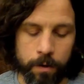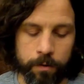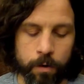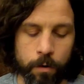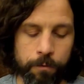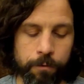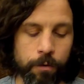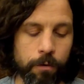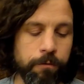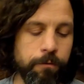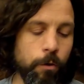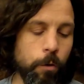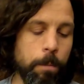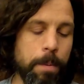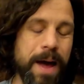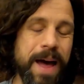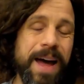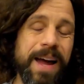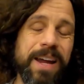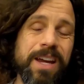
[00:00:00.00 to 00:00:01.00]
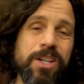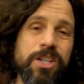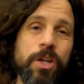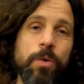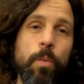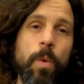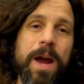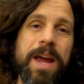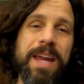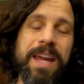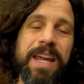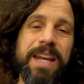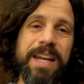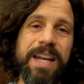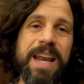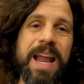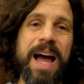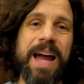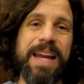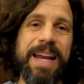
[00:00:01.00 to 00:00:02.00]
So for the full package and weighing in
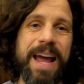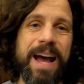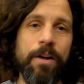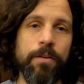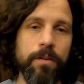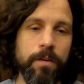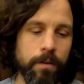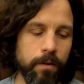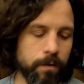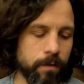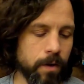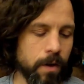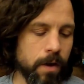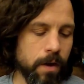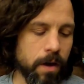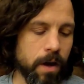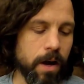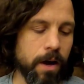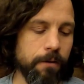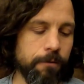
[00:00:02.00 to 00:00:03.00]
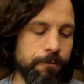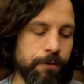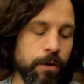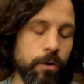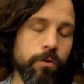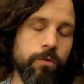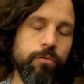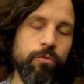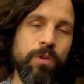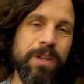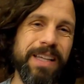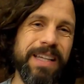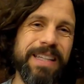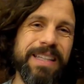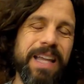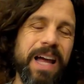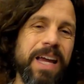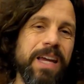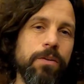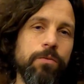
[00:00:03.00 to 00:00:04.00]
at 9 ounces, it feels really
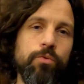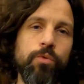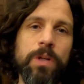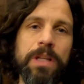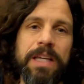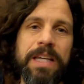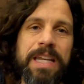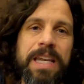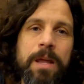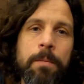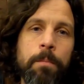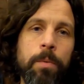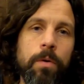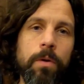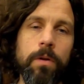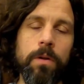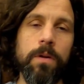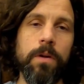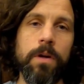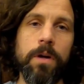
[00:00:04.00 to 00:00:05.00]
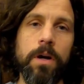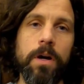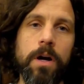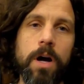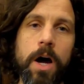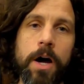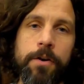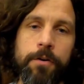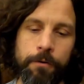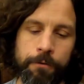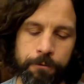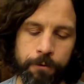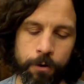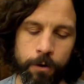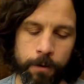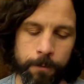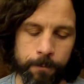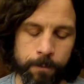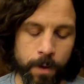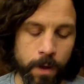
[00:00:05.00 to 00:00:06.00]
light, really nimble
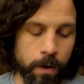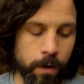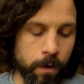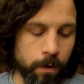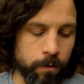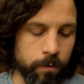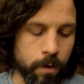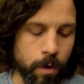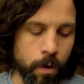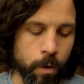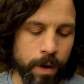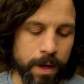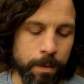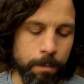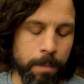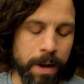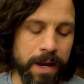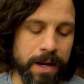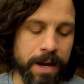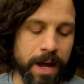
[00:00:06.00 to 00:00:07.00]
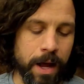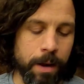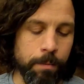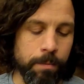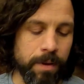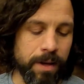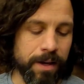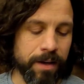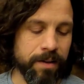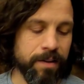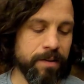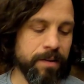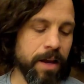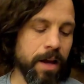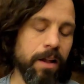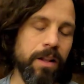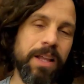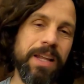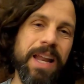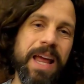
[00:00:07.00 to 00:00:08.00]
underfoot. So it may not
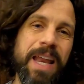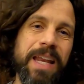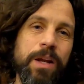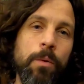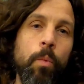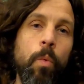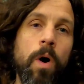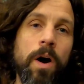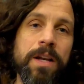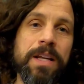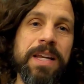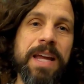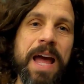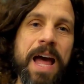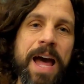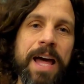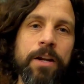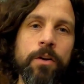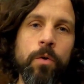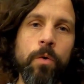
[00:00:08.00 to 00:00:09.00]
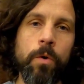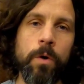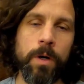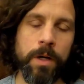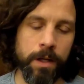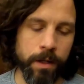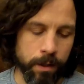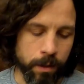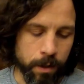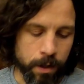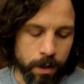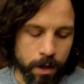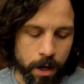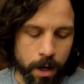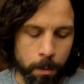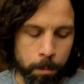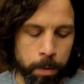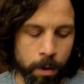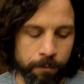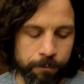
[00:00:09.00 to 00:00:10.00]
excel in any one category,
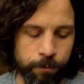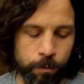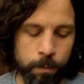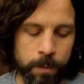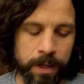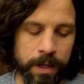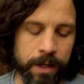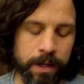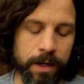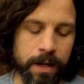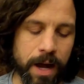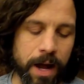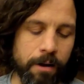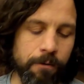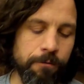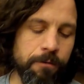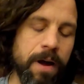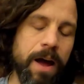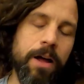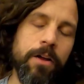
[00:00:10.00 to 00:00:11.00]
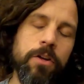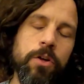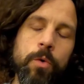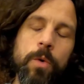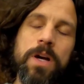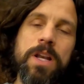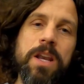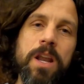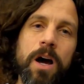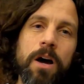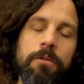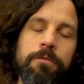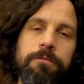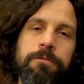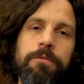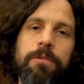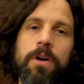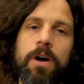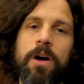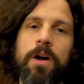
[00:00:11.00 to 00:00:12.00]
but for me, I'll value
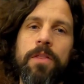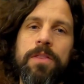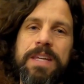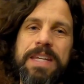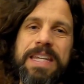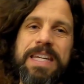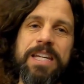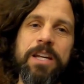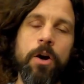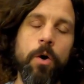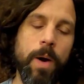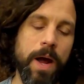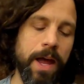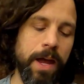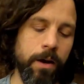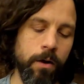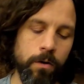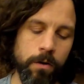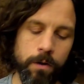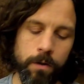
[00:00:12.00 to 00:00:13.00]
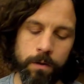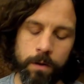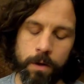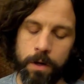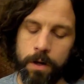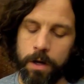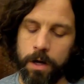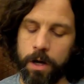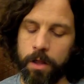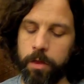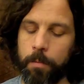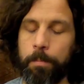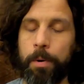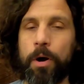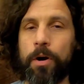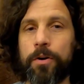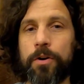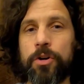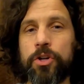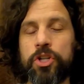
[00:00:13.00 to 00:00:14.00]
enough the eco angle, the
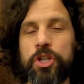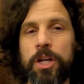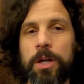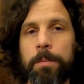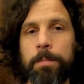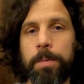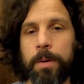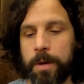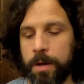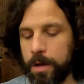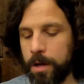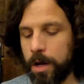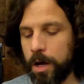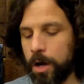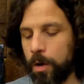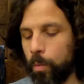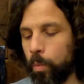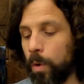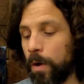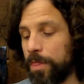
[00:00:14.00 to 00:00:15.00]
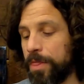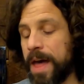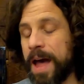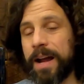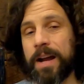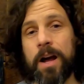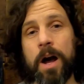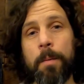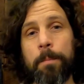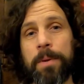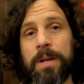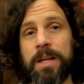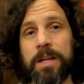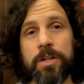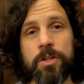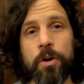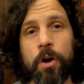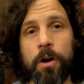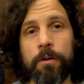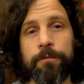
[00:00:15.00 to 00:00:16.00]
partnership, what that company
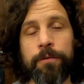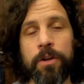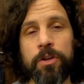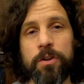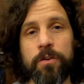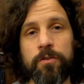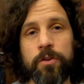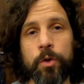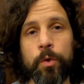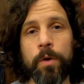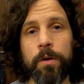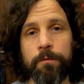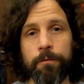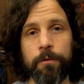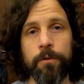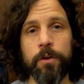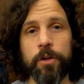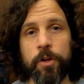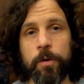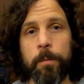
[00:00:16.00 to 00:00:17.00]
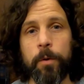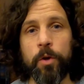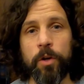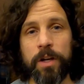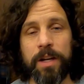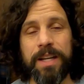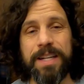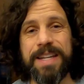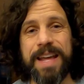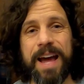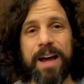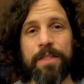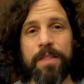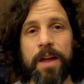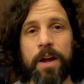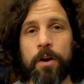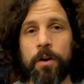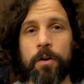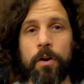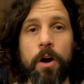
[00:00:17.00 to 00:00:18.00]
and Dogfish is doing for the community down
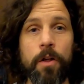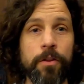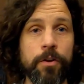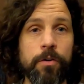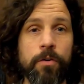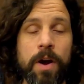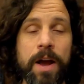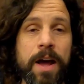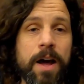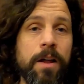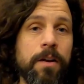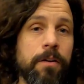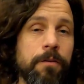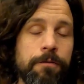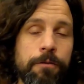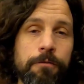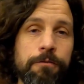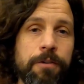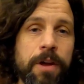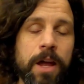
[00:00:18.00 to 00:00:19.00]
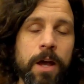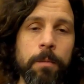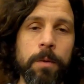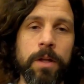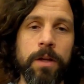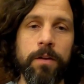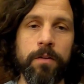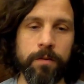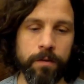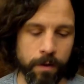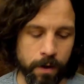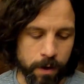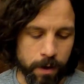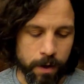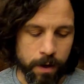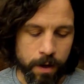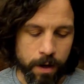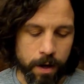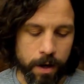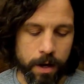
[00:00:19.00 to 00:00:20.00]
there and on the ground and for families,
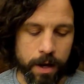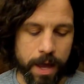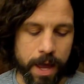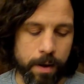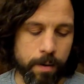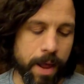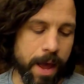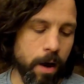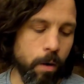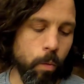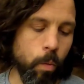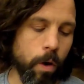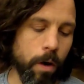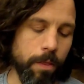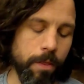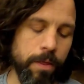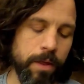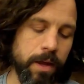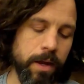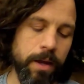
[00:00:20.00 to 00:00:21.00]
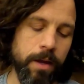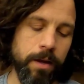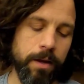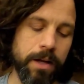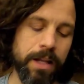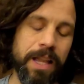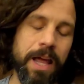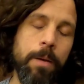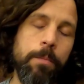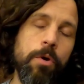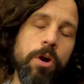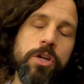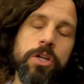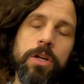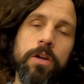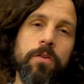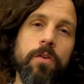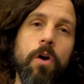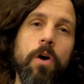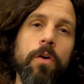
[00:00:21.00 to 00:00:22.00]
and now what the
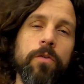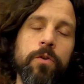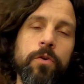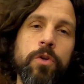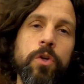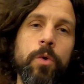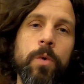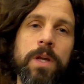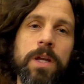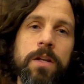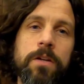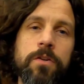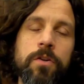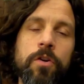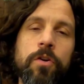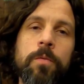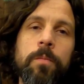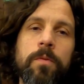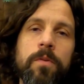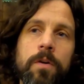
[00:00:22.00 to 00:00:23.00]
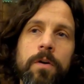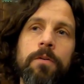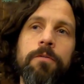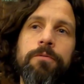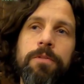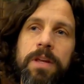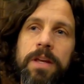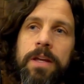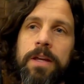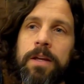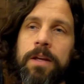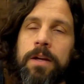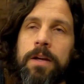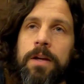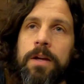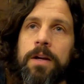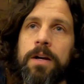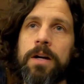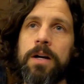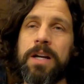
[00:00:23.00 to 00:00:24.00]
collaboration is also doing in terms of the
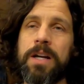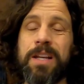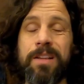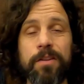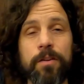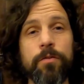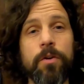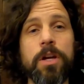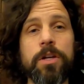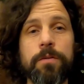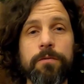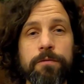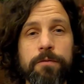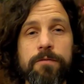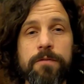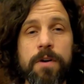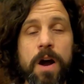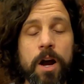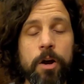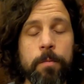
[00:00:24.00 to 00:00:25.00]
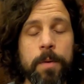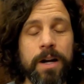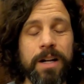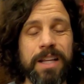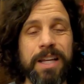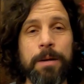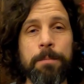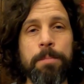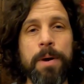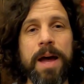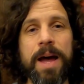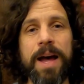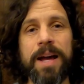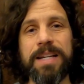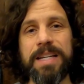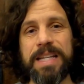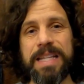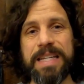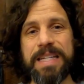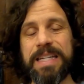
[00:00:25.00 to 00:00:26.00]
consideration for environmental
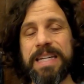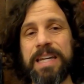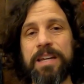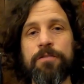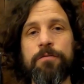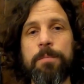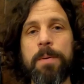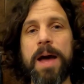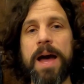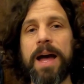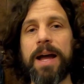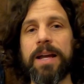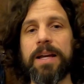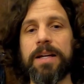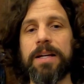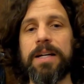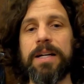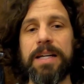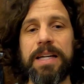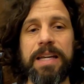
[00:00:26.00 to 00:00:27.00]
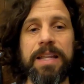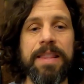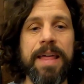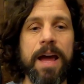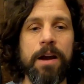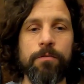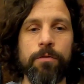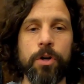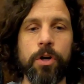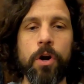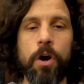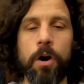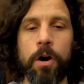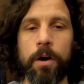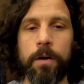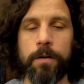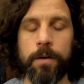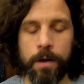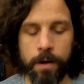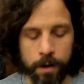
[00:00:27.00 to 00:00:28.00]
impact and the give back in that
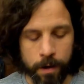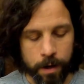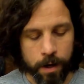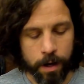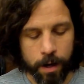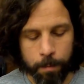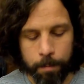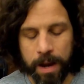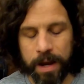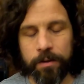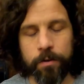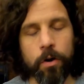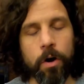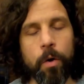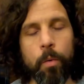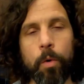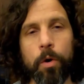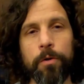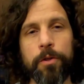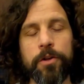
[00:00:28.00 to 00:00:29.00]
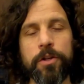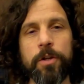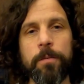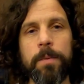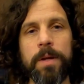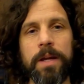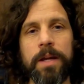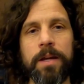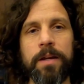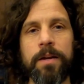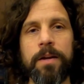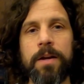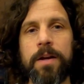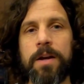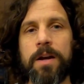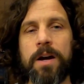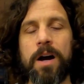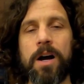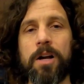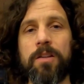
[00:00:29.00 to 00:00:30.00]
regard. Makes it all worth it to me.
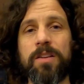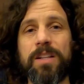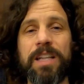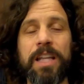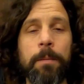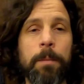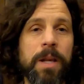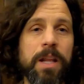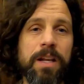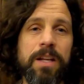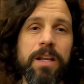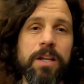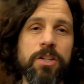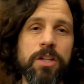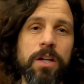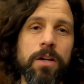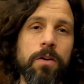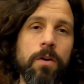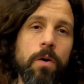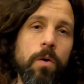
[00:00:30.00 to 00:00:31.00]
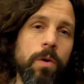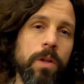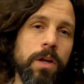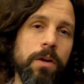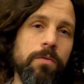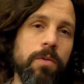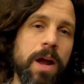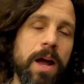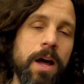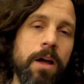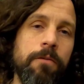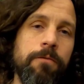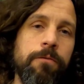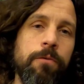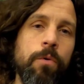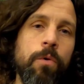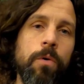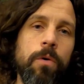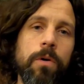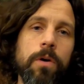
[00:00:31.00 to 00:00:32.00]
It's limited edition, only around
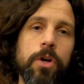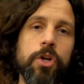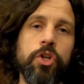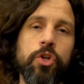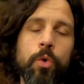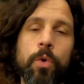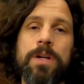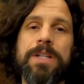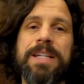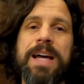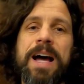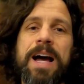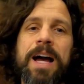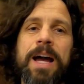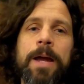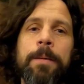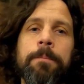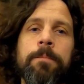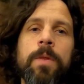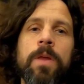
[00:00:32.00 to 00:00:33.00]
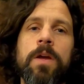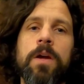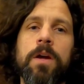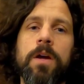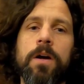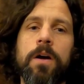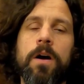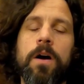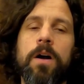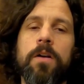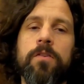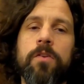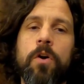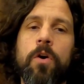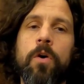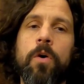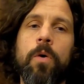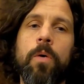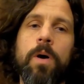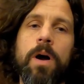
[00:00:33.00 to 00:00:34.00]
for a short time.
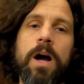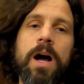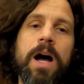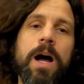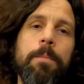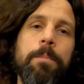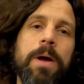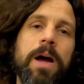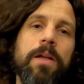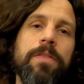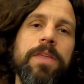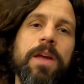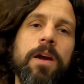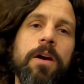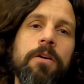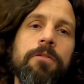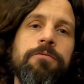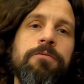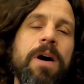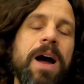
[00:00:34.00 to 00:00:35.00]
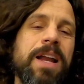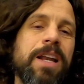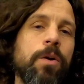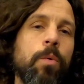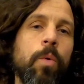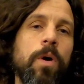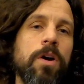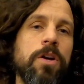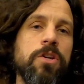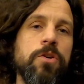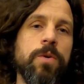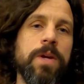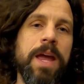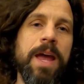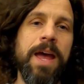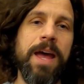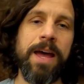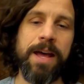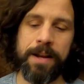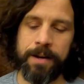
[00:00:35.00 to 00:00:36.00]
So hop out there, find it where you
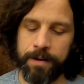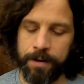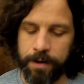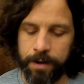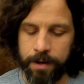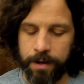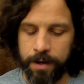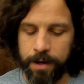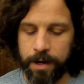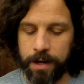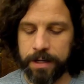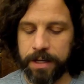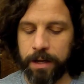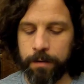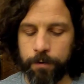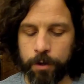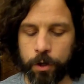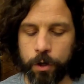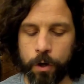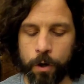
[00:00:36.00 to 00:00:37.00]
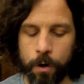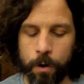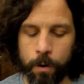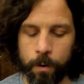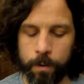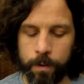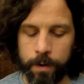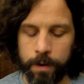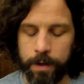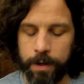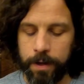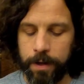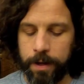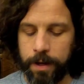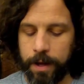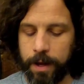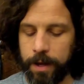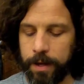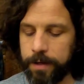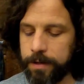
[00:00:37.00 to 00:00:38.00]
can, give it a go,
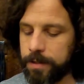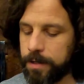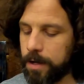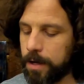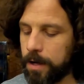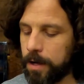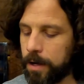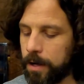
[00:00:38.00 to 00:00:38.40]
and